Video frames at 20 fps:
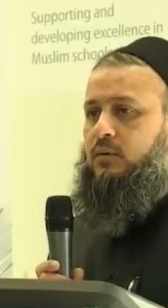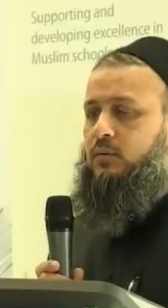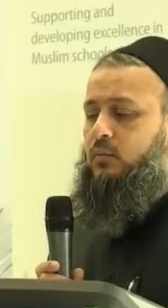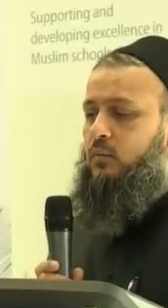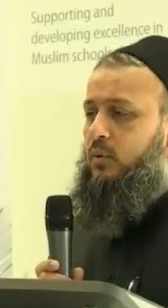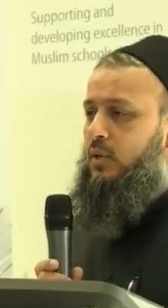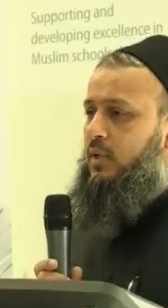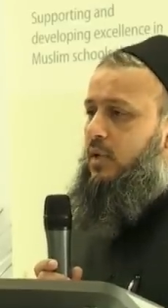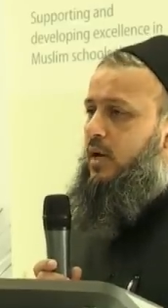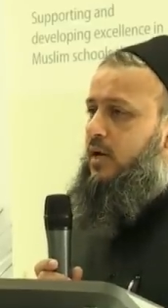
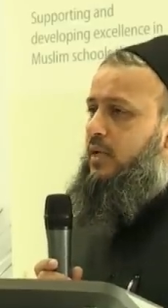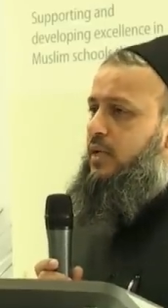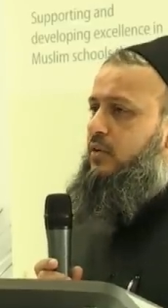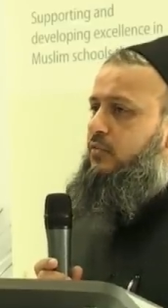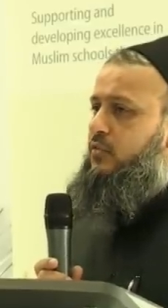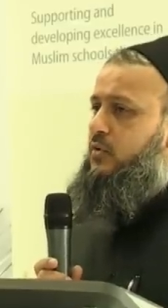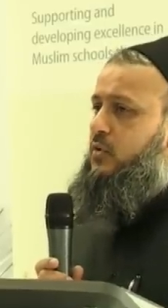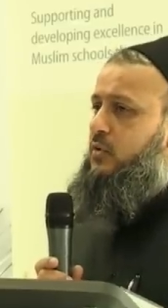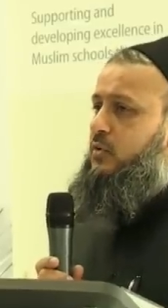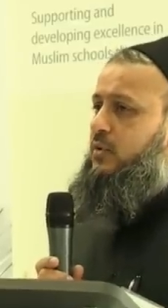wallahi,
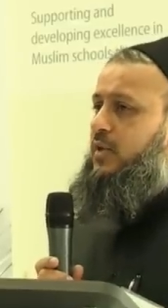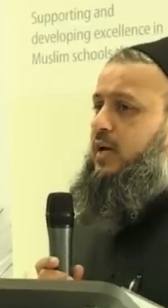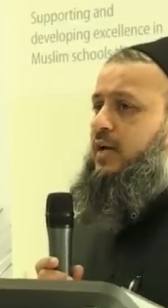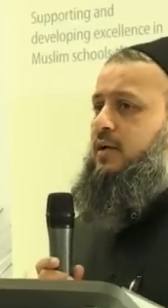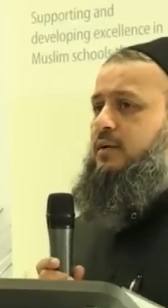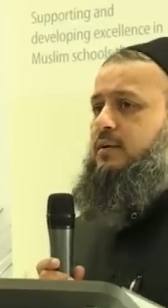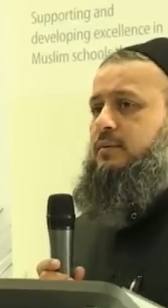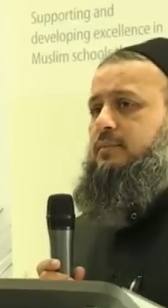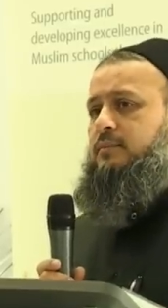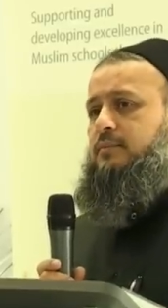if you do
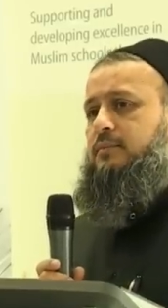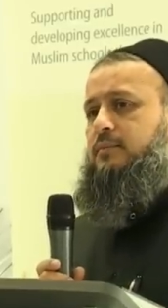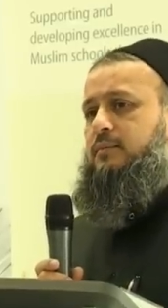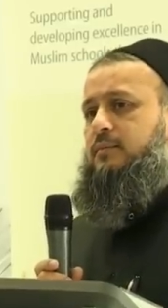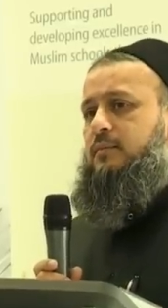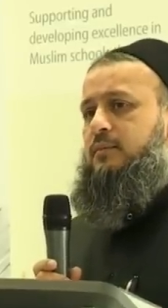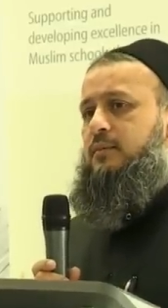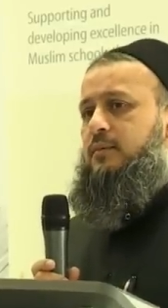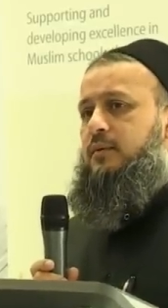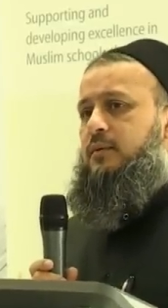that,
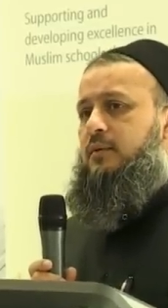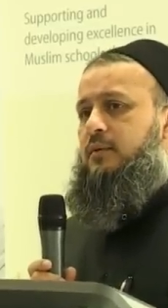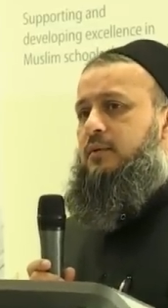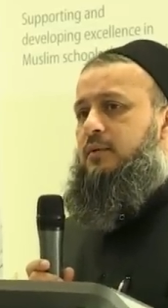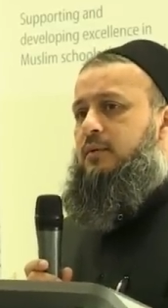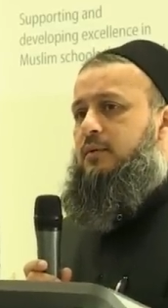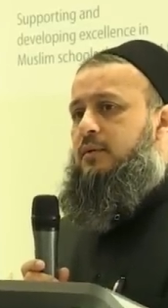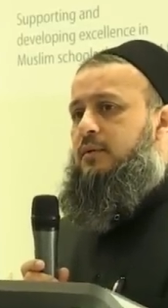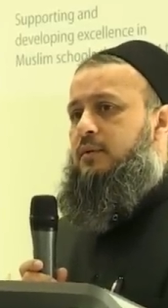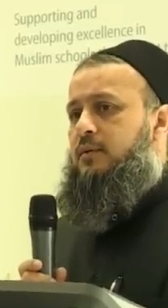
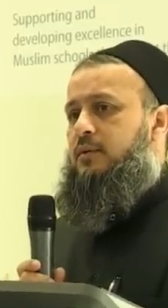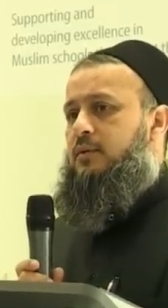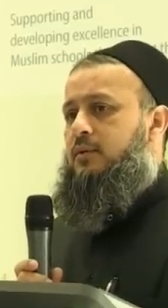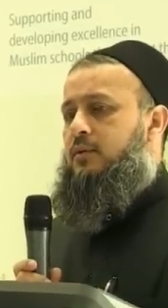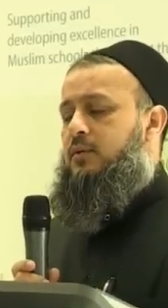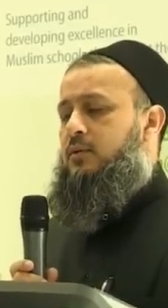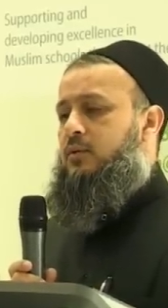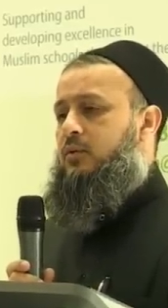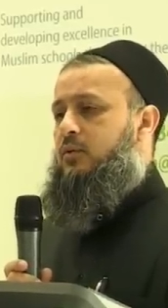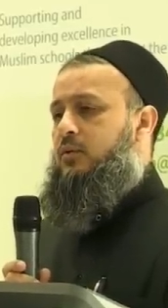
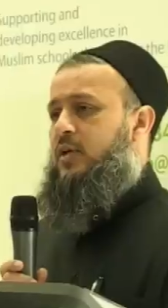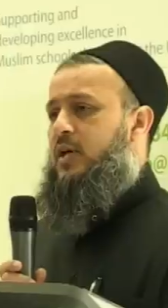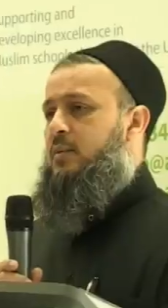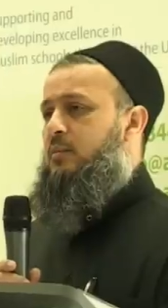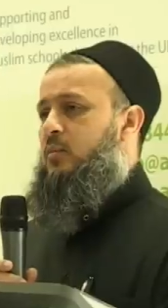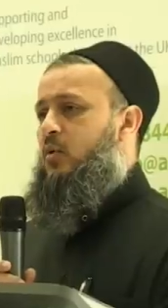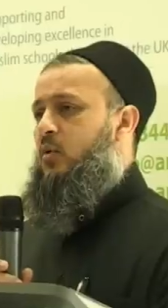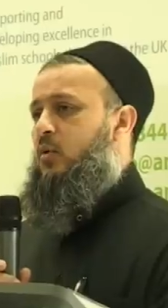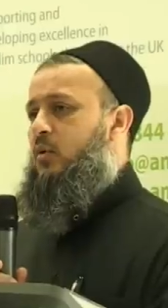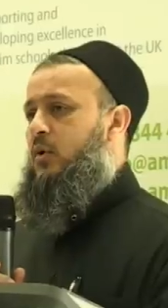you get
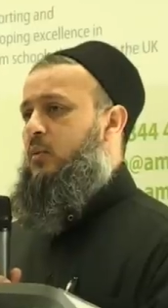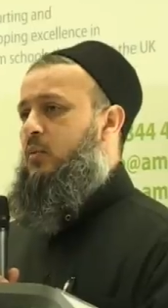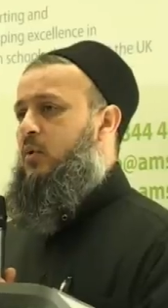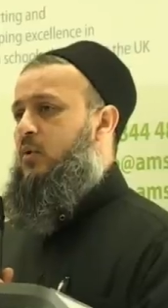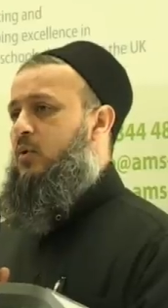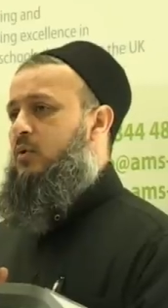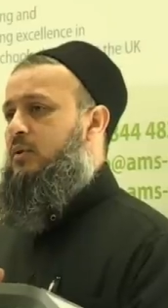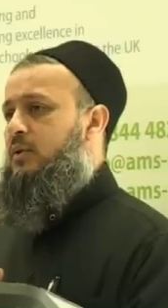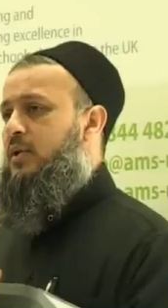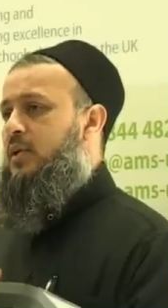more
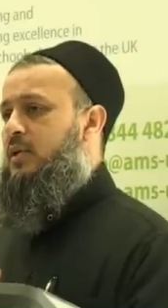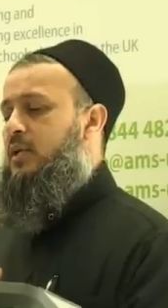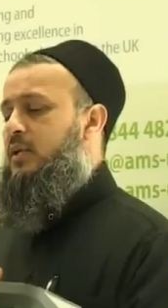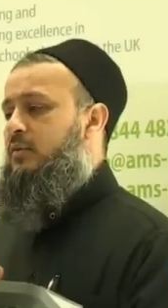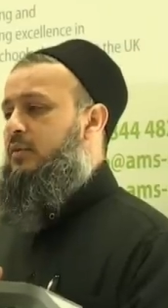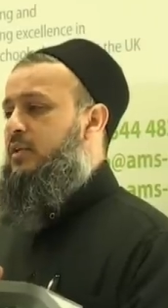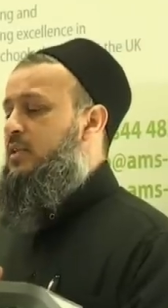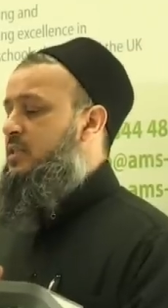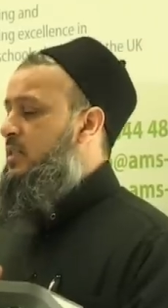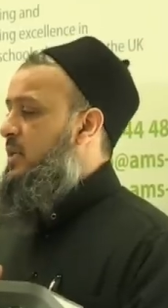reward than
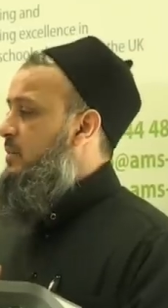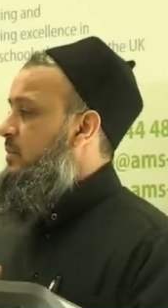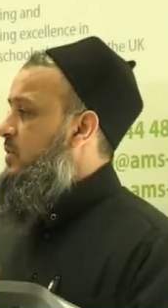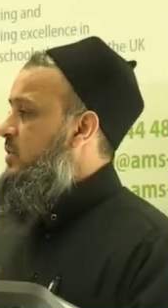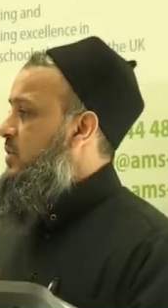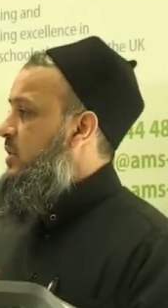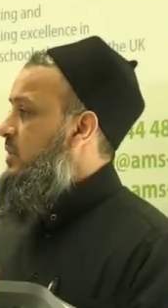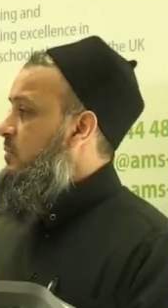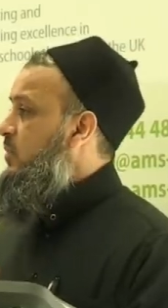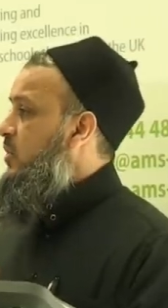even
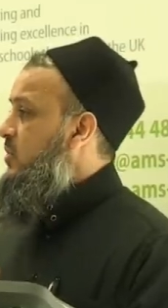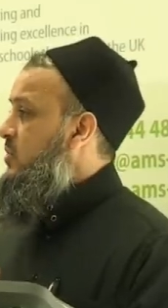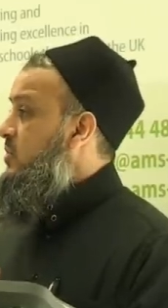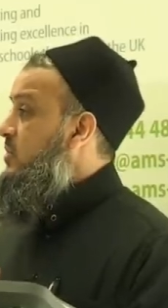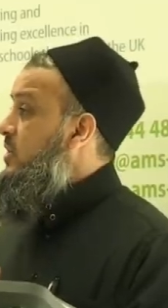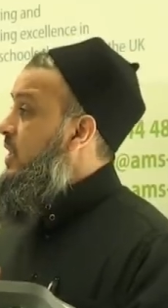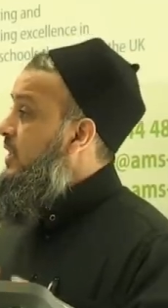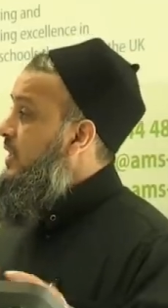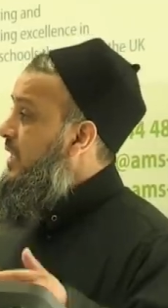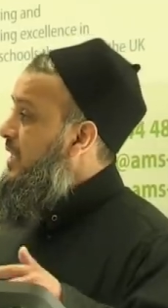establishing
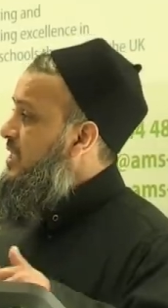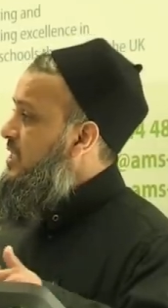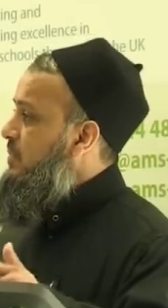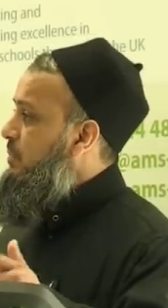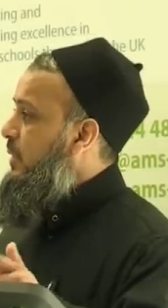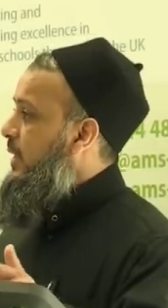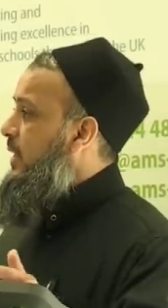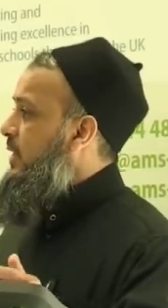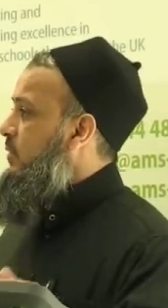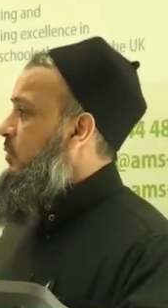mosques. And he
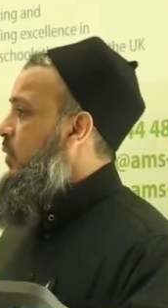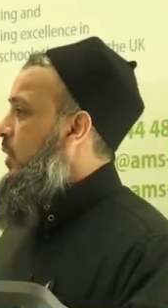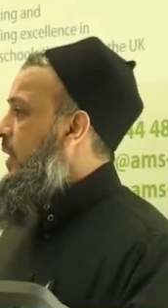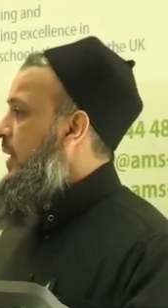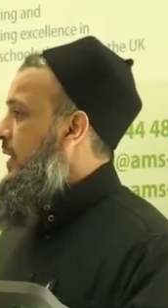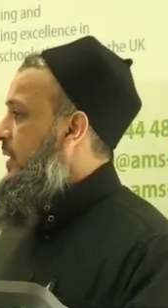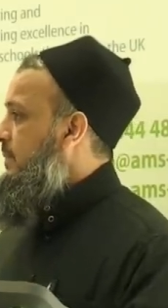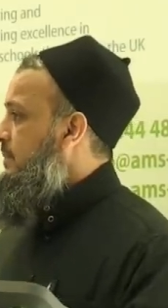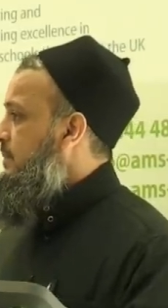explained why.